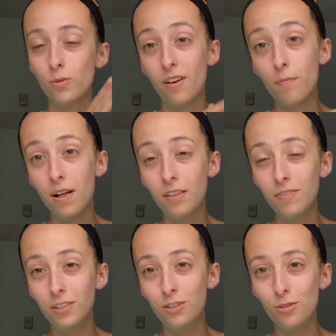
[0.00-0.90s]
we have
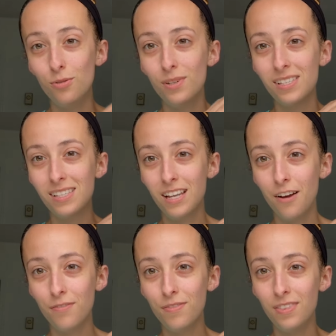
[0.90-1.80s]
polyfill to
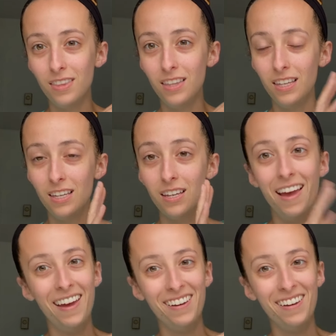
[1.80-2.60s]
stuff the hen